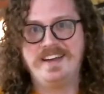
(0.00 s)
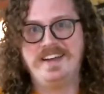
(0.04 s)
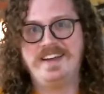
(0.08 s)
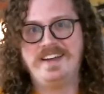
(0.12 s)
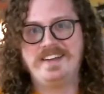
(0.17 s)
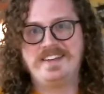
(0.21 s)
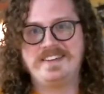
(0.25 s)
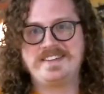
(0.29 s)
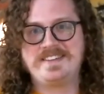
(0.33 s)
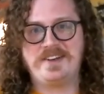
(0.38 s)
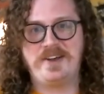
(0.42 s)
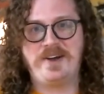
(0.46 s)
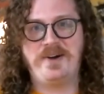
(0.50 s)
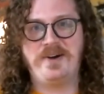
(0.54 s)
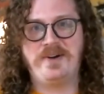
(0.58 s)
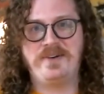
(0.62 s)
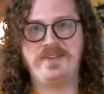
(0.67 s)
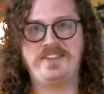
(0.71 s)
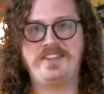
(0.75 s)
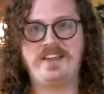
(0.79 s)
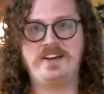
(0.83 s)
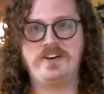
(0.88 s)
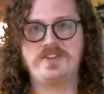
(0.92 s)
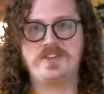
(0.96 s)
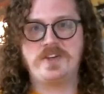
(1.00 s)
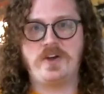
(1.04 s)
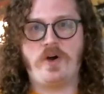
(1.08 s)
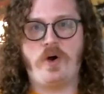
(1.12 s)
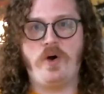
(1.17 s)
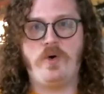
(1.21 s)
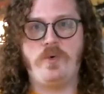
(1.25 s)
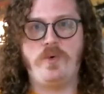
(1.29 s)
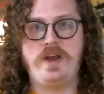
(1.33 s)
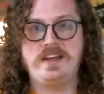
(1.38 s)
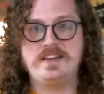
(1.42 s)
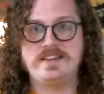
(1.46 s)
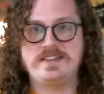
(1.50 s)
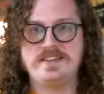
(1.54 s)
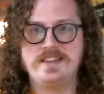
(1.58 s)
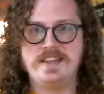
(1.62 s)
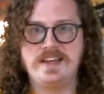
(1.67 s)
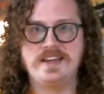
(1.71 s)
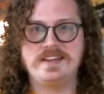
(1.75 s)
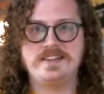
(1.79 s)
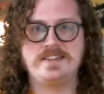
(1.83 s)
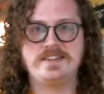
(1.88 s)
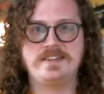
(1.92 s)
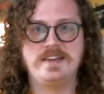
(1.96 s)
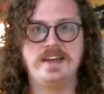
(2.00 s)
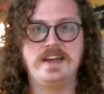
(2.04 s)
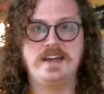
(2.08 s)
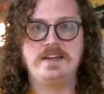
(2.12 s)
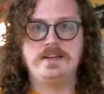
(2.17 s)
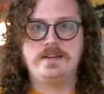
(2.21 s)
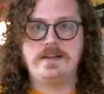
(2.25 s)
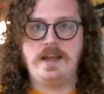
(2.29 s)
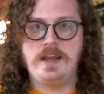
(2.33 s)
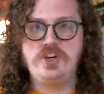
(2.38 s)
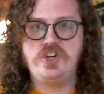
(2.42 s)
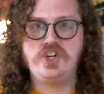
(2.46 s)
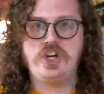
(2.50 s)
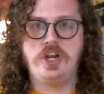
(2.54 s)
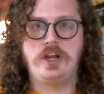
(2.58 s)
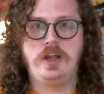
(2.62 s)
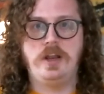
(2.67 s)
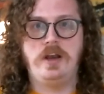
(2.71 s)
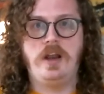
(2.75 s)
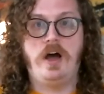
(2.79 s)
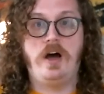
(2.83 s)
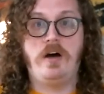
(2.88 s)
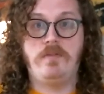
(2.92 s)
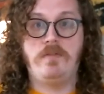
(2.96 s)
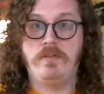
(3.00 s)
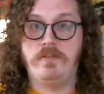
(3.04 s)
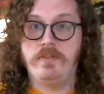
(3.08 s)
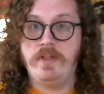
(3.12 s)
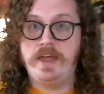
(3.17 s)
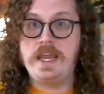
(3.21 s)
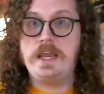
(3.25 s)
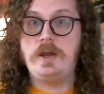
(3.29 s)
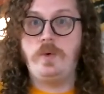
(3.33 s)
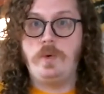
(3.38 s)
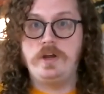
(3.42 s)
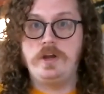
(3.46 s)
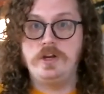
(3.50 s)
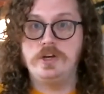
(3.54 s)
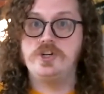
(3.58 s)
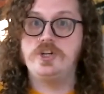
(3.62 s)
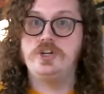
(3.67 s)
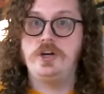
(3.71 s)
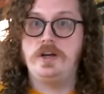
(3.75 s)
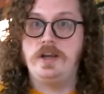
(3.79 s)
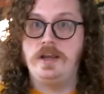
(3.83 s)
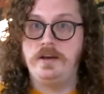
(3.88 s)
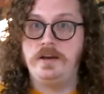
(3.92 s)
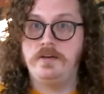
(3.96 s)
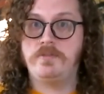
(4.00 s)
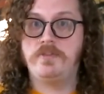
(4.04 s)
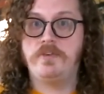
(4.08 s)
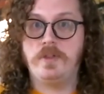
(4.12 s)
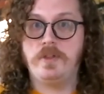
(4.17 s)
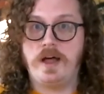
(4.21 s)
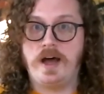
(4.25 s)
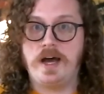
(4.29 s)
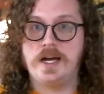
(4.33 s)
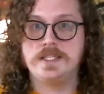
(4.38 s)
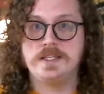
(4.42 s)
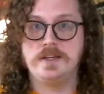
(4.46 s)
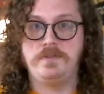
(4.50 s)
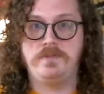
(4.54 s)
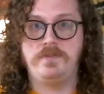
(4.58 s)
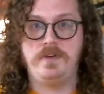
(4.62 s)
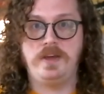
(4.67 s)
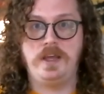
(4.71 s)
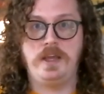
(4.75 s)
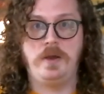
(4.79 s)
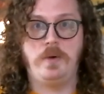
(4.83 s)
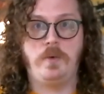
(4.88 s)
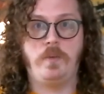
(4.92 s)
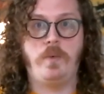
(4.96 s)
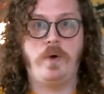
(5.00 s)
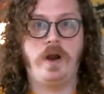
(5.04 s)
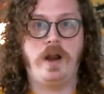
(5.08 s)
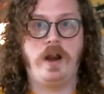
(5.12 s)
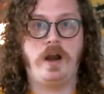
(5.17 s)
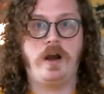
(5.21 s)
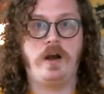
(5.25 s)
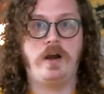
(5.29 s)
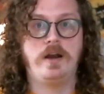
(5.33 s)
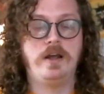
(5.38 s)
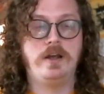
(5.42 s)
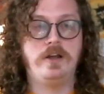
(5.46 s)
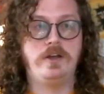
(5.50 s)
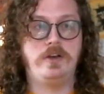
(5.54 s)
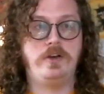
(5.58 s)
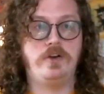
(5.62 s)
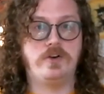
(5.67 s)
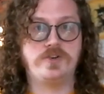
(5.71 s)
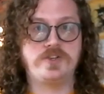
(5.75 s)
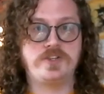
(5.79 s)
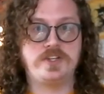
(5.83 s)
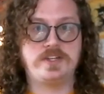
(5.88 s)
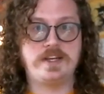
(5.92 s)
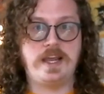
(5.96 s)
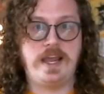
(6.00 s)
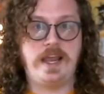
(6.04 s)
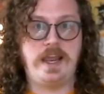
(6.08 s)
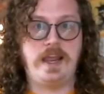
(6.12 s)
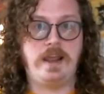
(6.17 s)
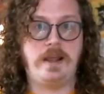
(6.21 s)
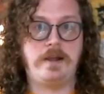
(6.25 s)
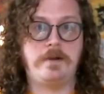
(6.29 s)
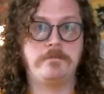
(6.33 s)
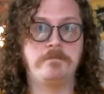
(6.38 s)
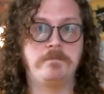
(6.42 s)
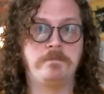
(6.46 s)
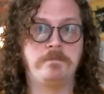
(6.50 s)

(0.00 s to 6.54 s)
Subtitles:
So there's always this tension of language in philosophy where you're saying,